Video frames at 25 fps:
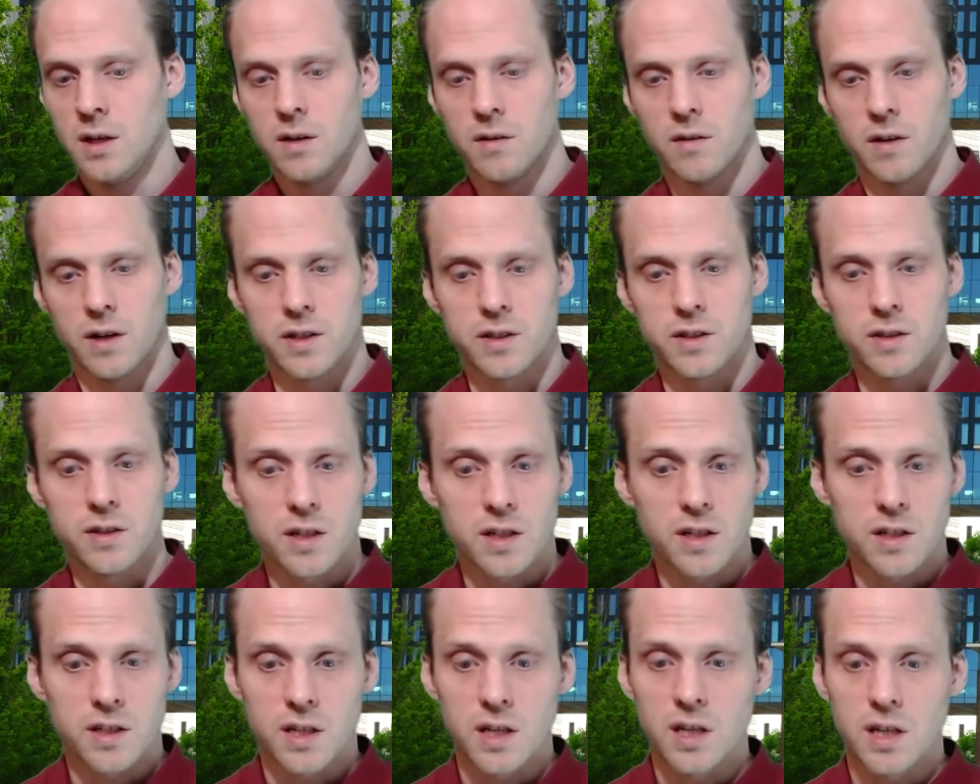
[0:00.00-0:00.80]
Right, so you
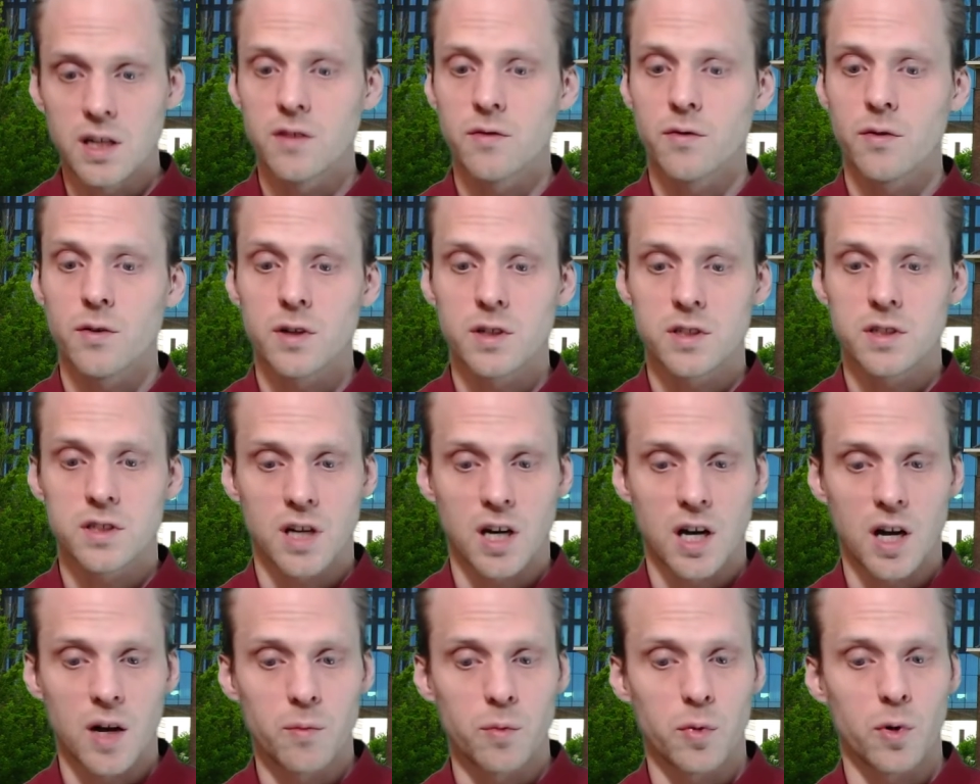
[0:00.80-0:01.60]
can think, for
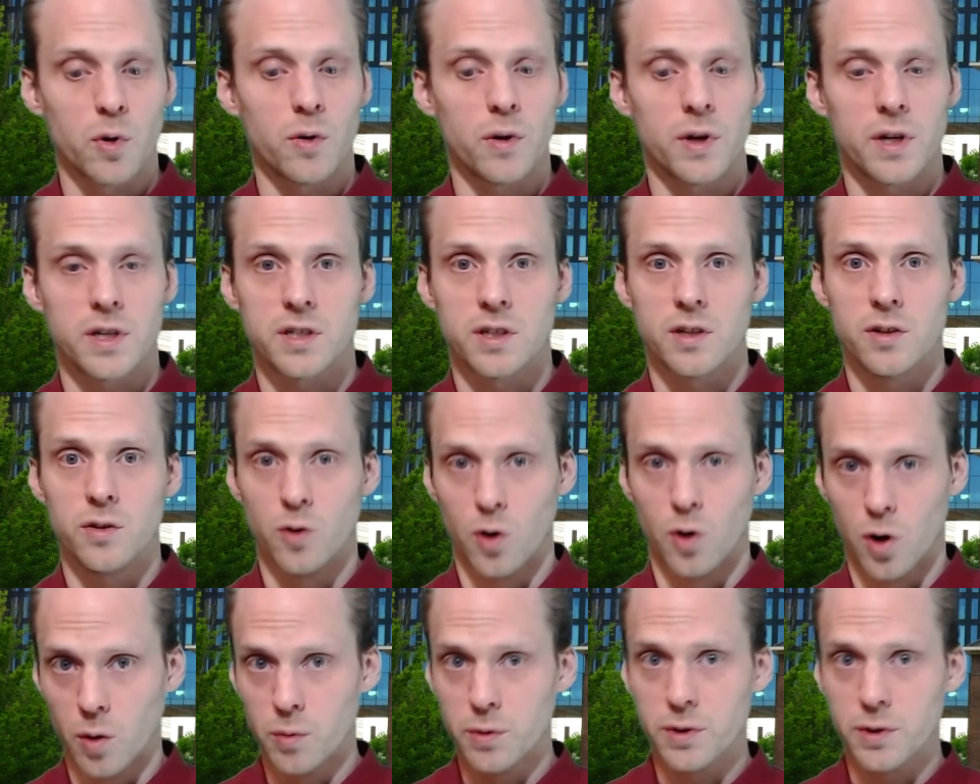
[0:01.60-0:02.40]
example, as a
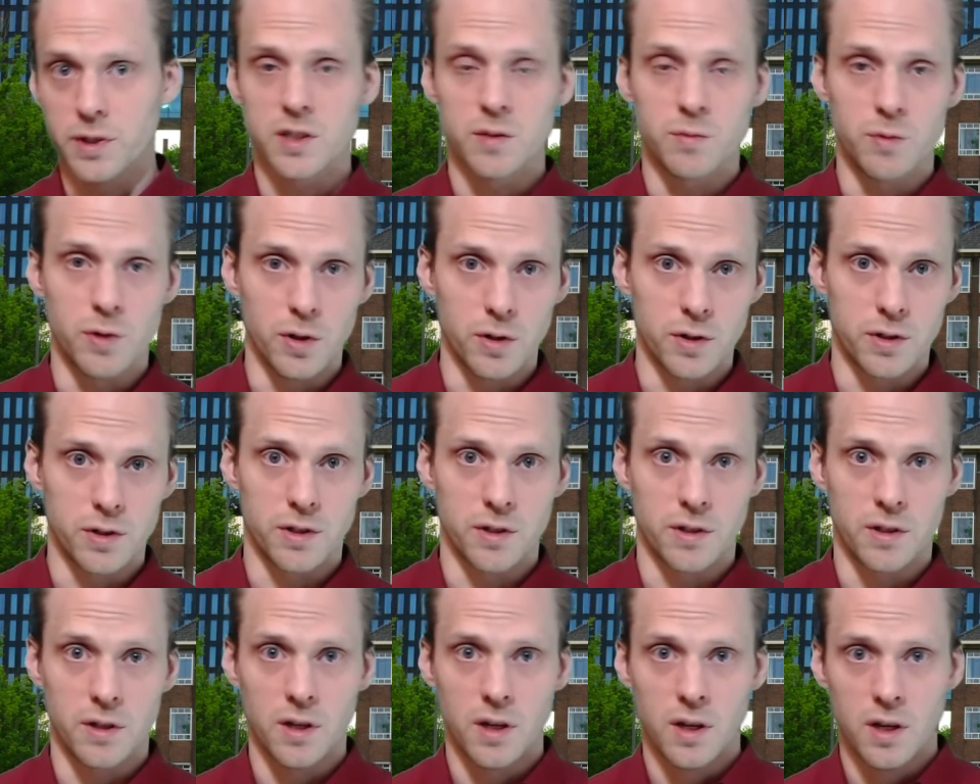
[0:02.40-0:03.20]
normal
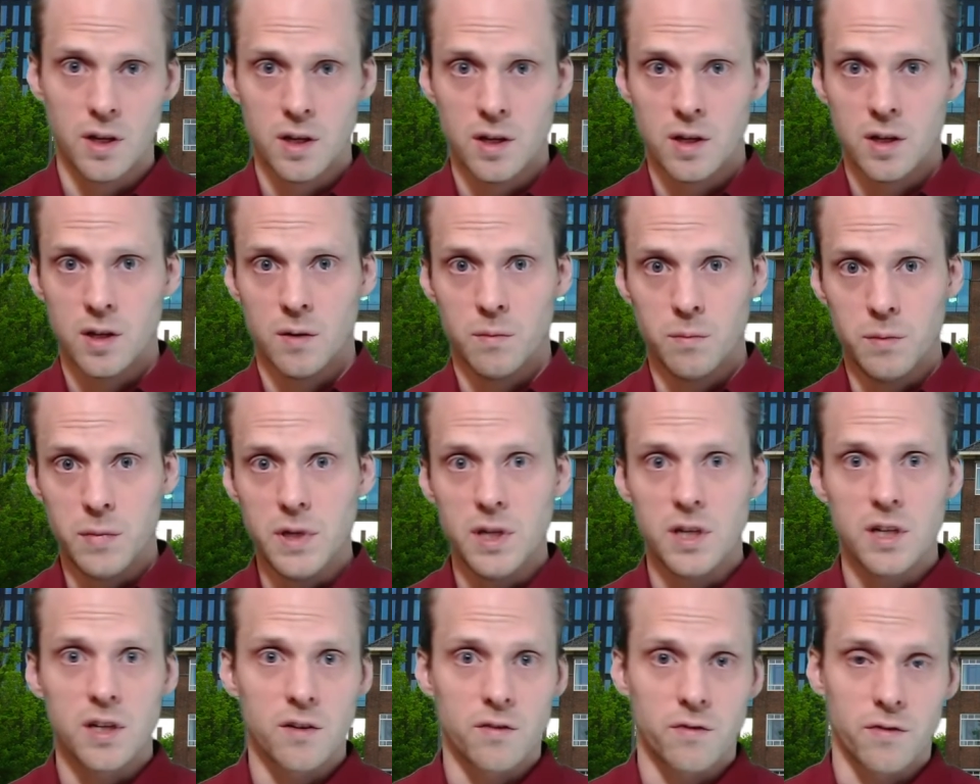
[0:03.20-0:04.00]
distribution
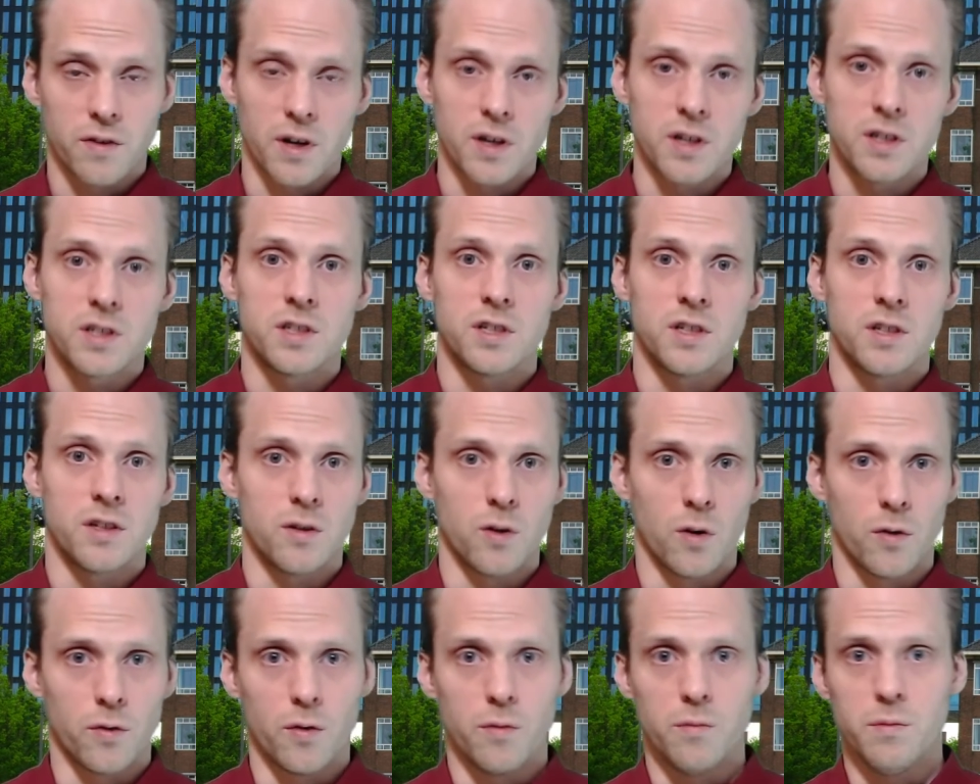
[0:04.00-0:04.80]
being a function
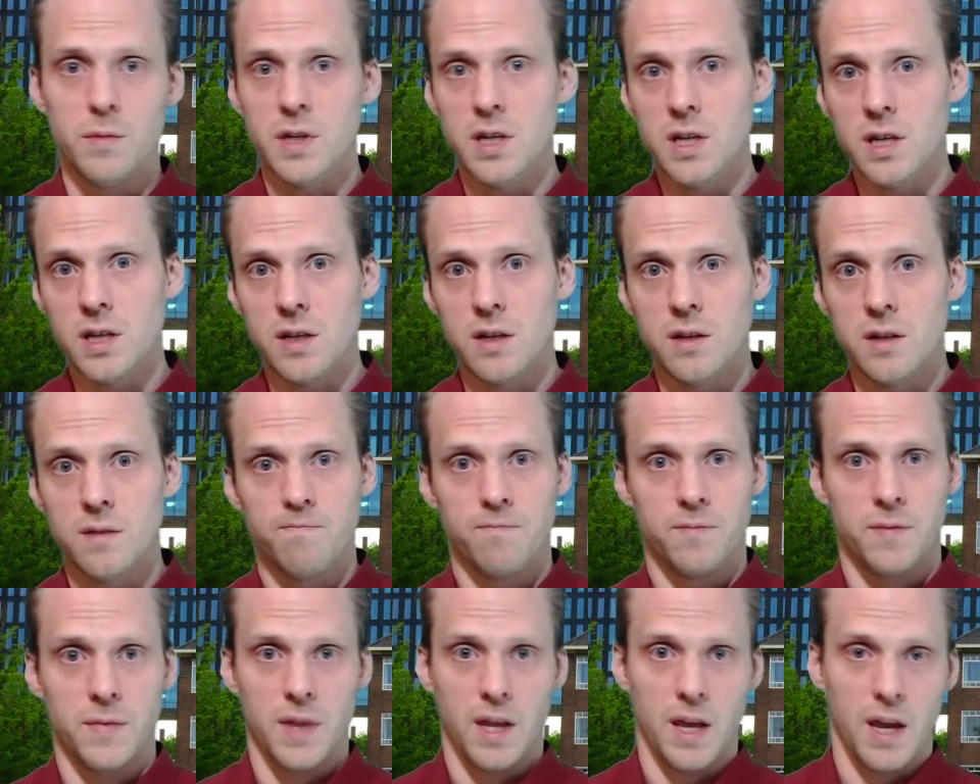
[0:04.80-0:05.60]
of a mean
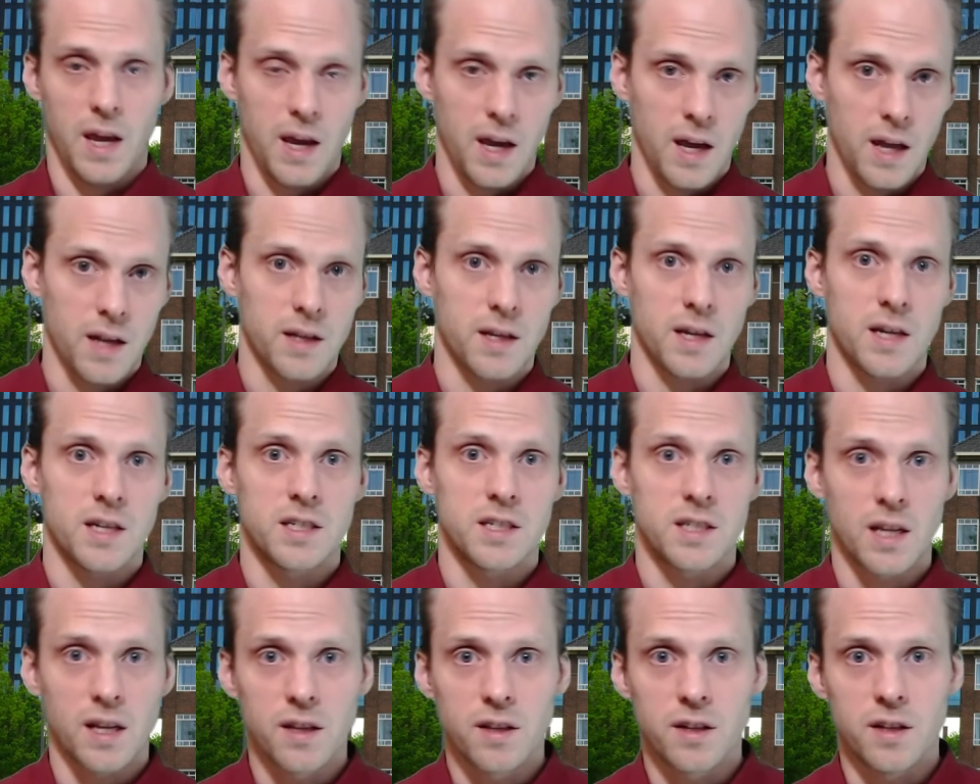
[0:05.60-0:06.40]
and a
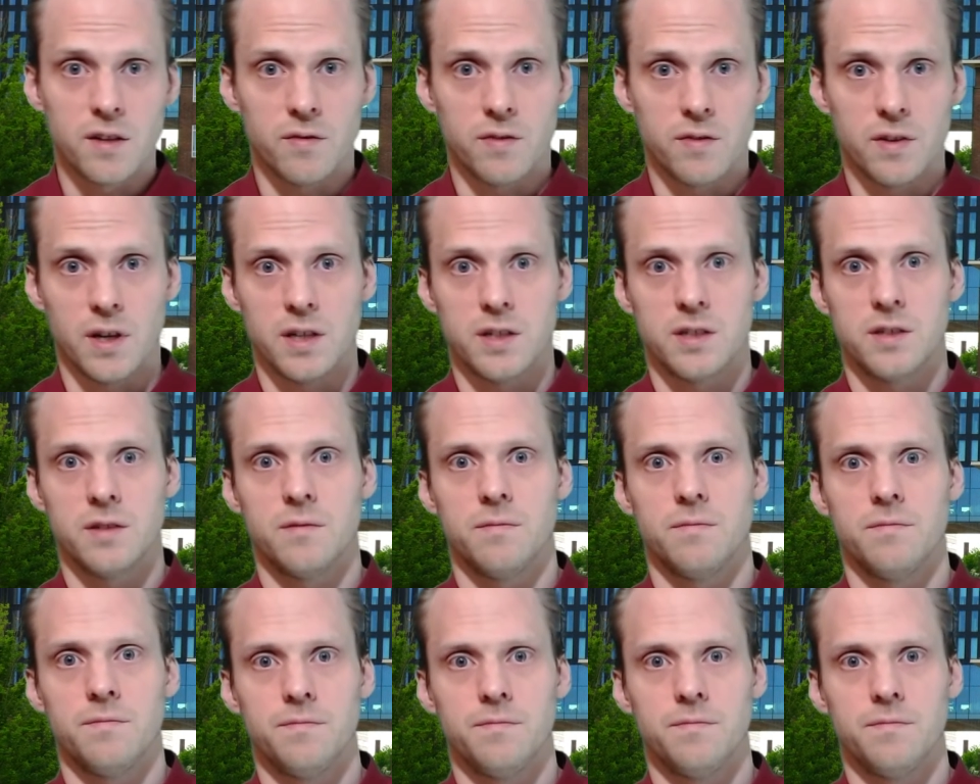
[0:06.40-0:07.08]
standard deviation.